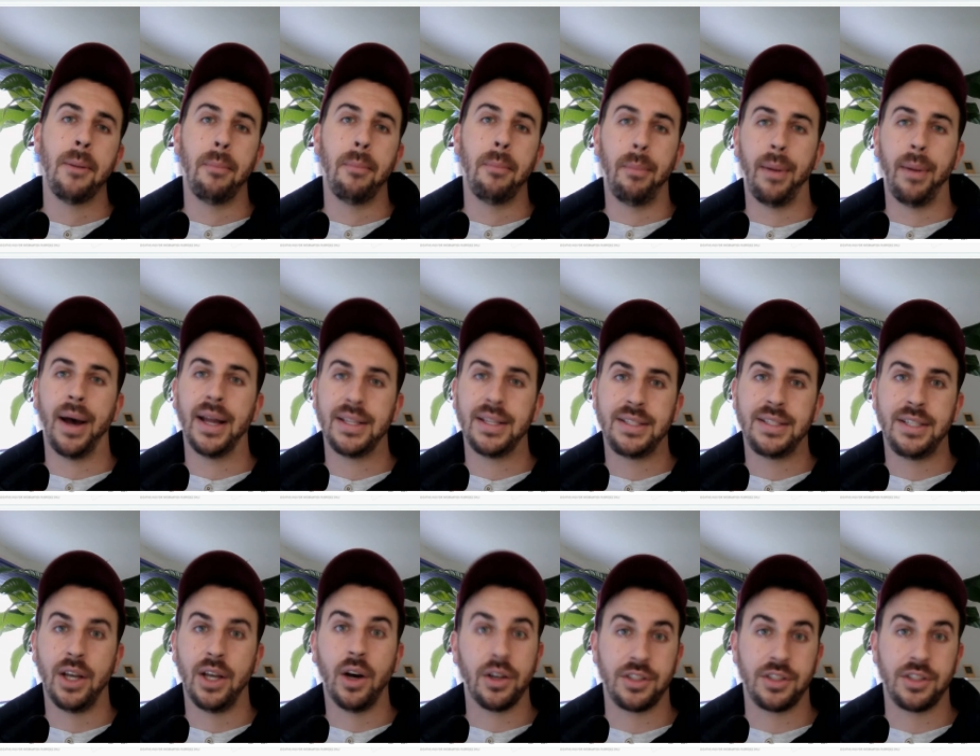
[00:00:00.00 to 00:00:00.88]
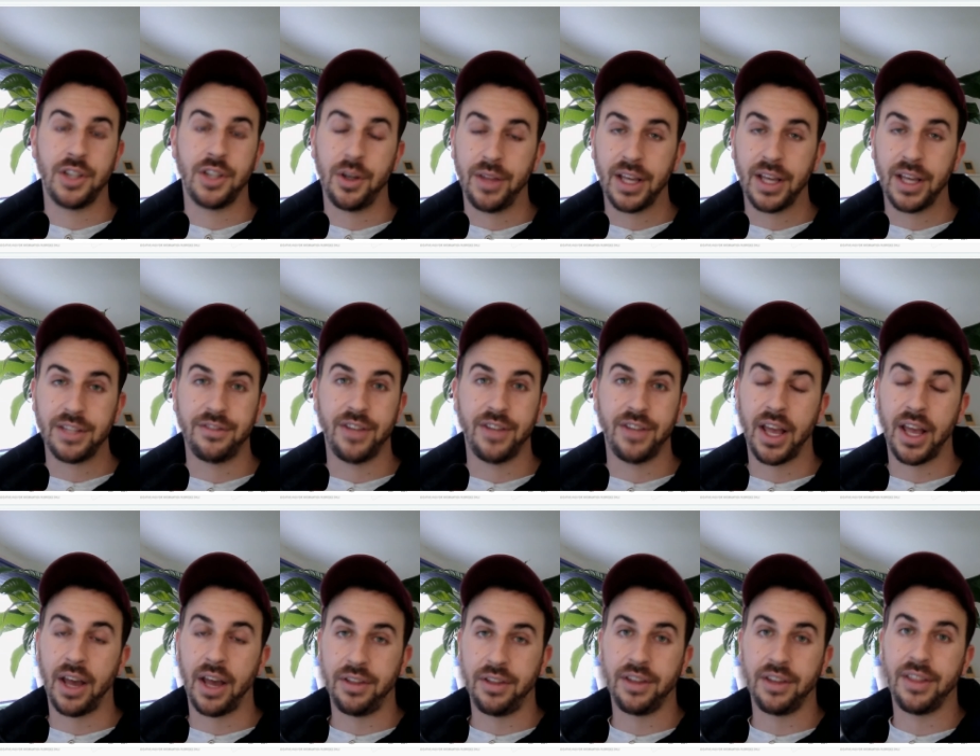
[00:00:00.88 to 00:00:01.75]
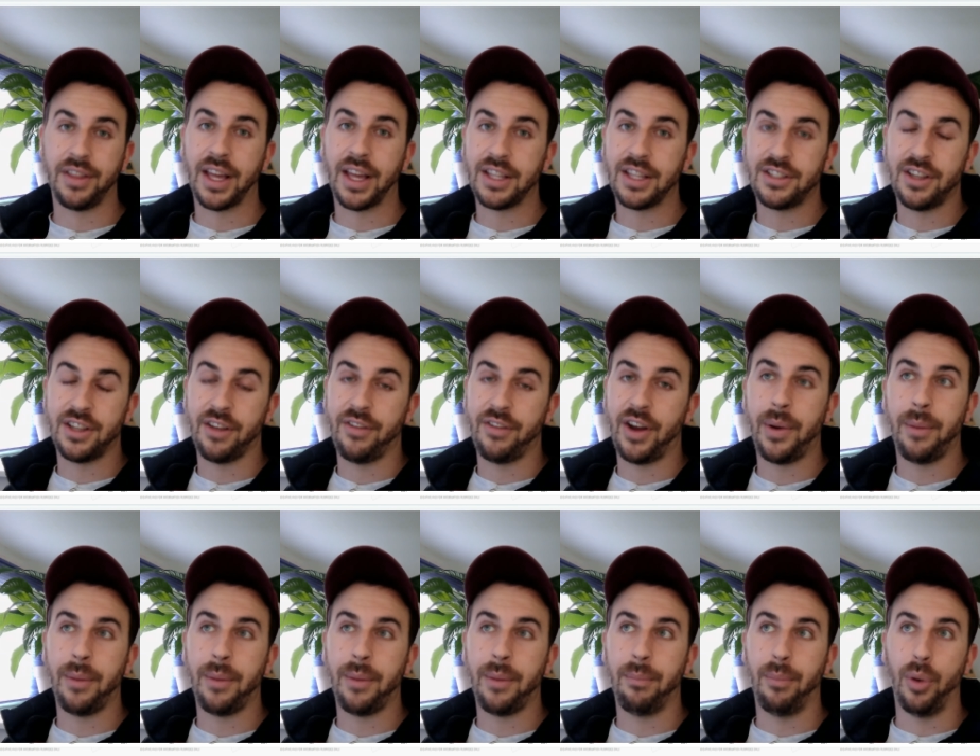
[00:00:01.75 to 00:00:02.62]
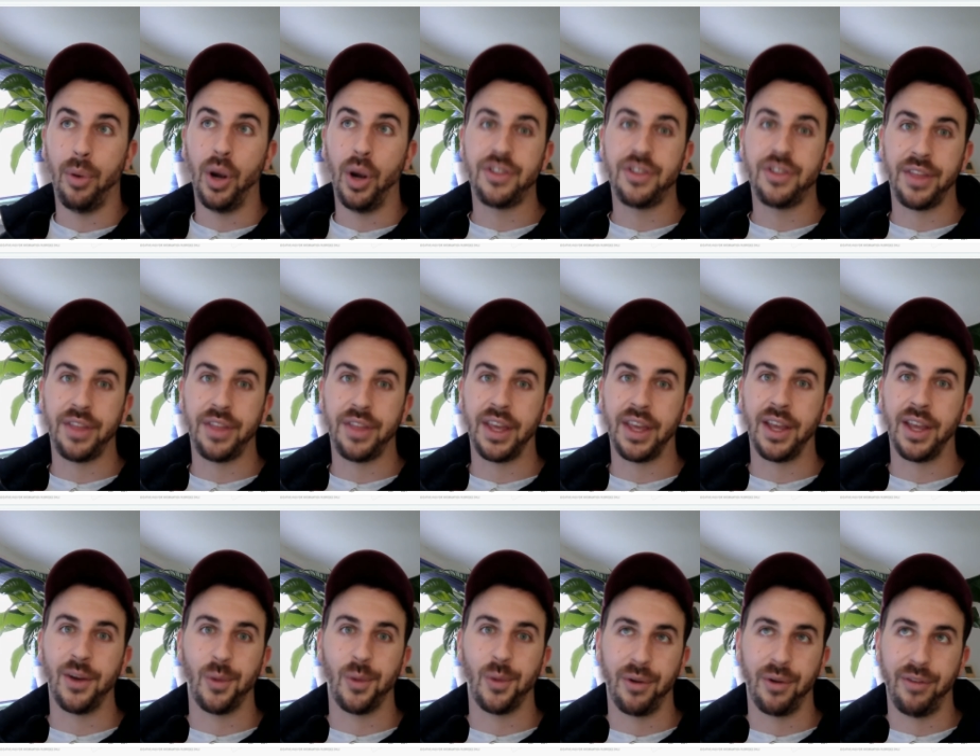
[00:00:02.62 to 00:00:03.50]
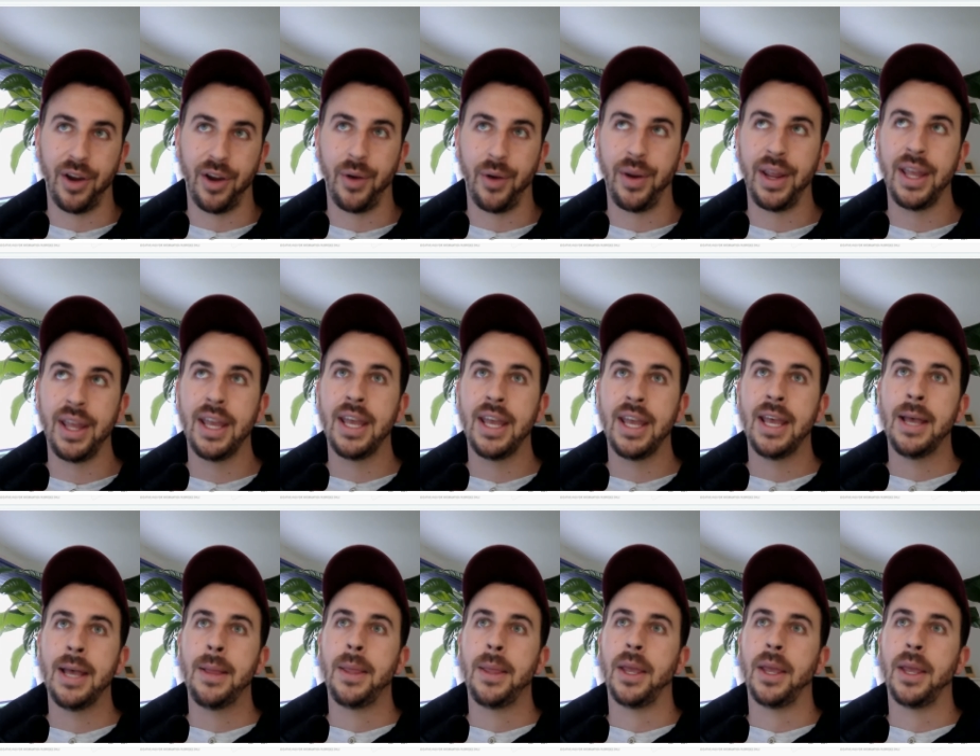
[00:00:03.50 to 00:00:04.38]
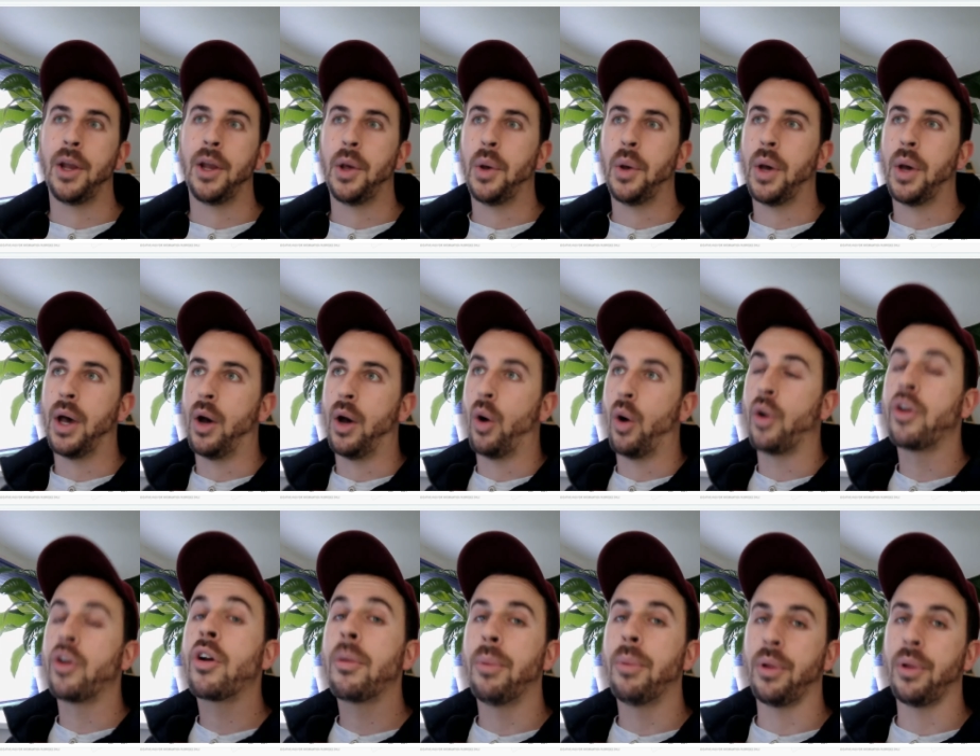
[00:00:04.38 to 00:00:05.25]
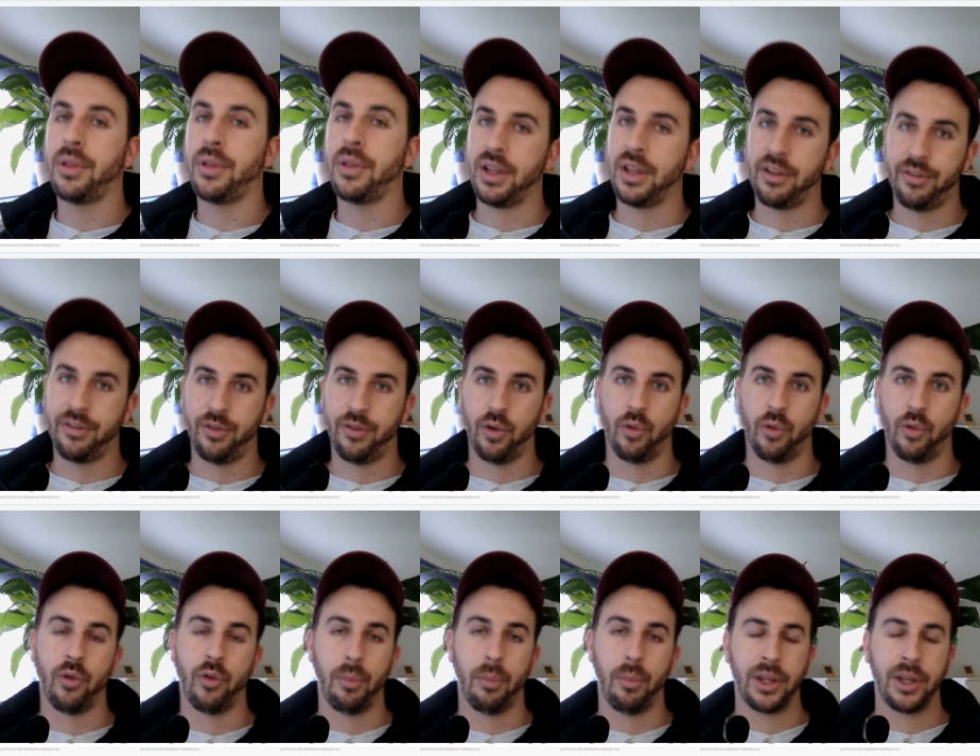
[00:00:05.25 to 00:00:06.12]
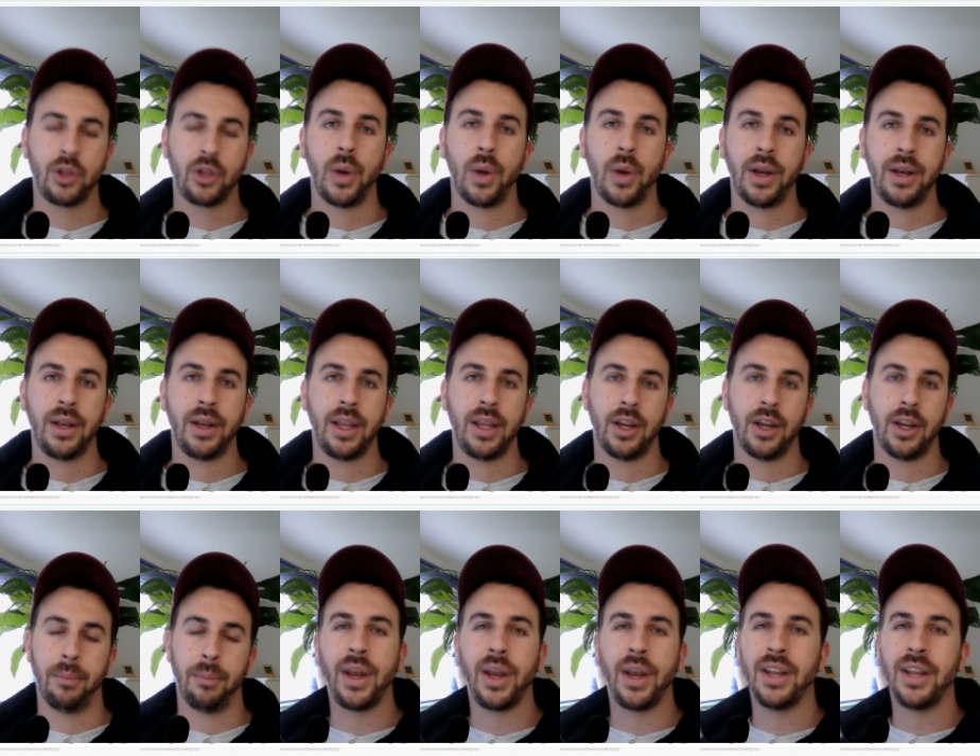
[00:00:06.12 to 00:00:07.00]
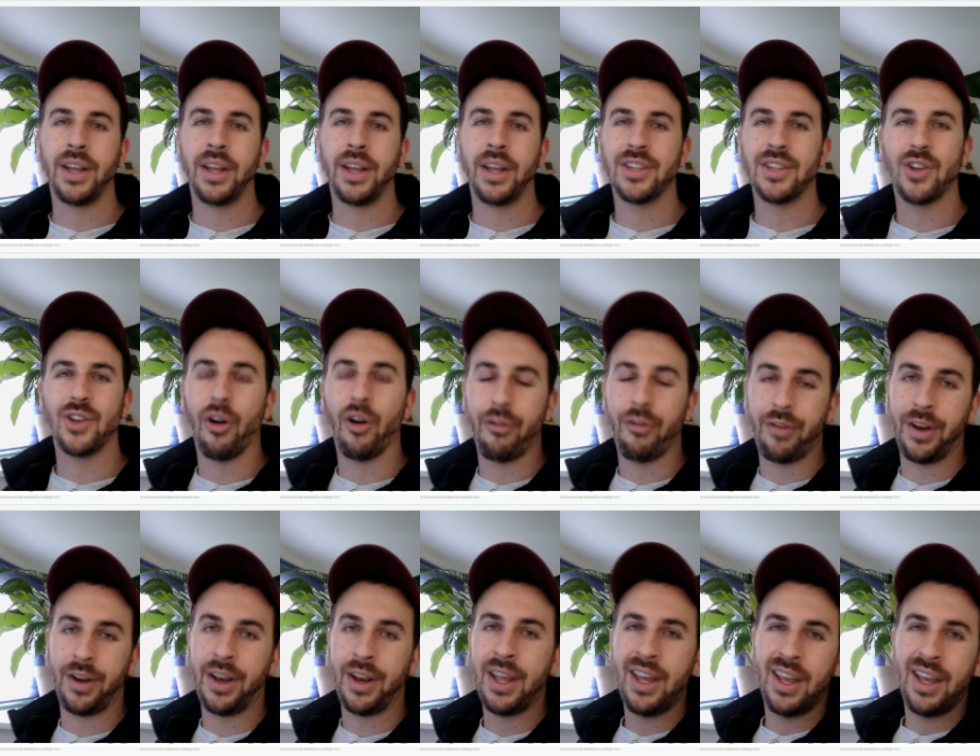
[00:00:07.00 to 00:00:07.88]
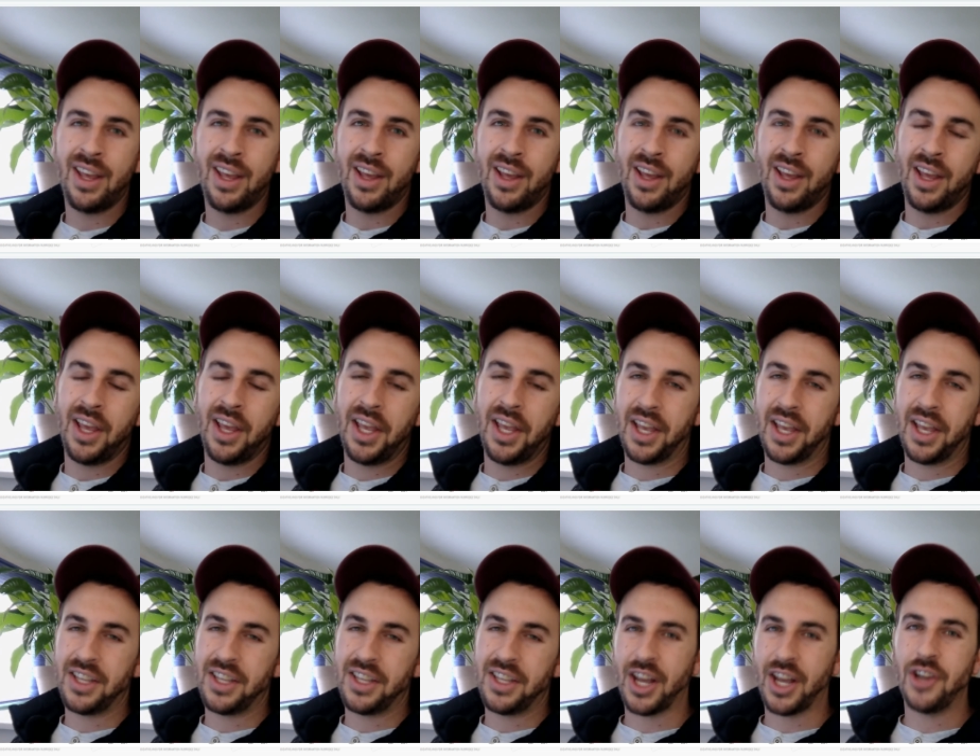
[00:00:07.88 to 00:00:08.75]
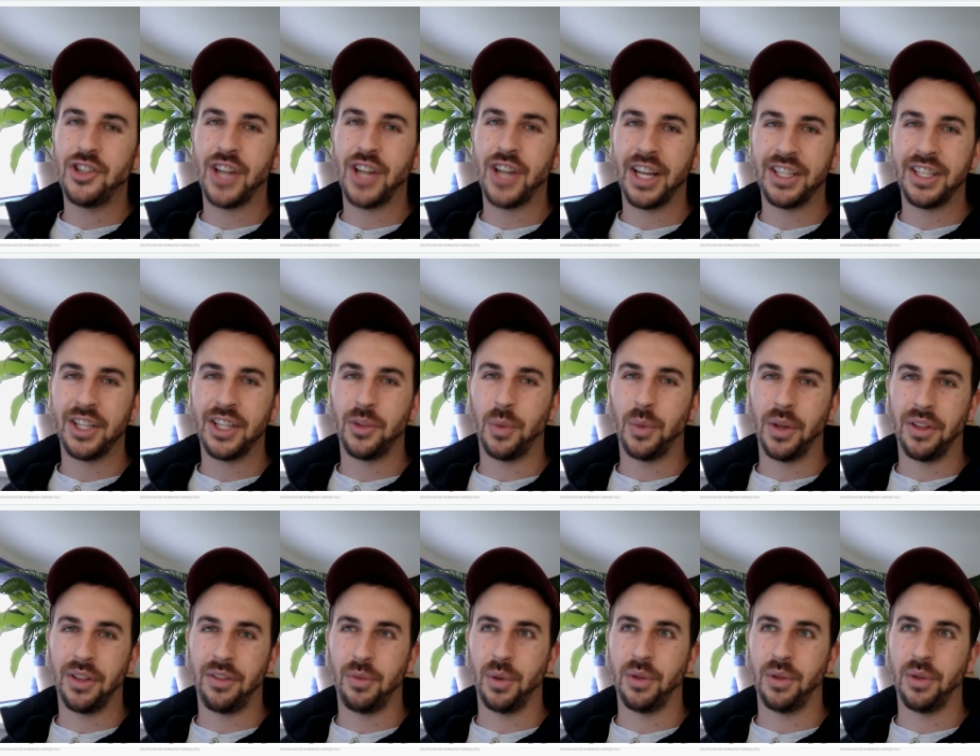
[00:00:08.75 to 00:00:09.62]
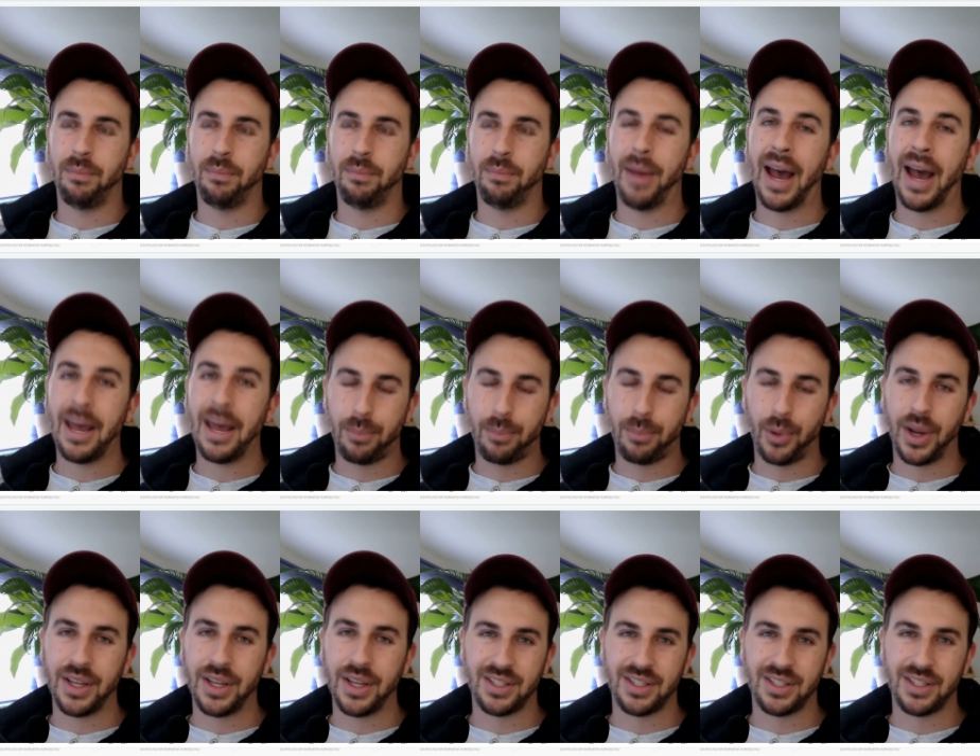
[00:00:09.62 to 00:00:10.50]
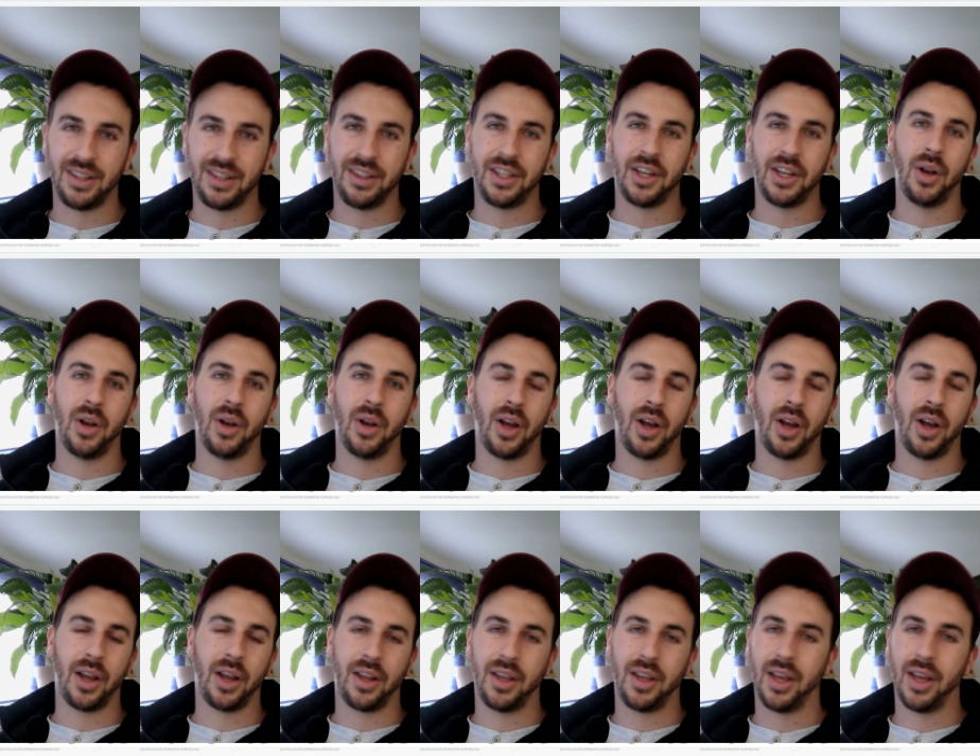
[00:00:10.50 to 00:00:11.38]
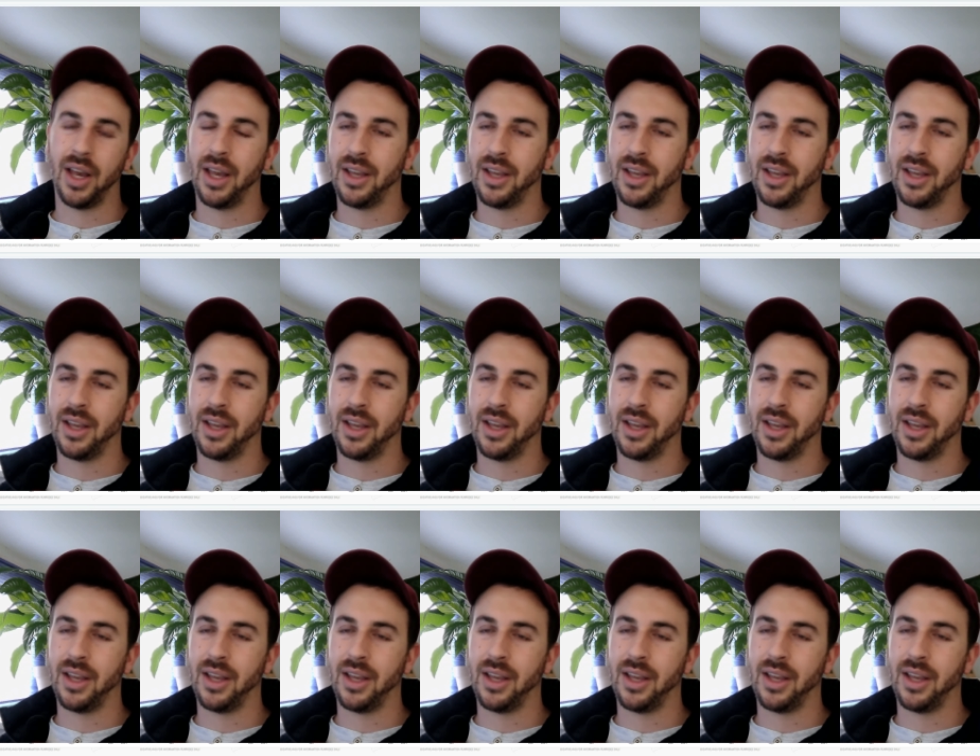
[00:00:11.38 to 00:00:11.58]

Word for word: but yeah, so that's, uh, I think that's a very bullish thing, or a very, you know, uh, honorable thing for, for Bitcoin. You know, Bitcoin is often associated with, with bad press and, you know, like, uh,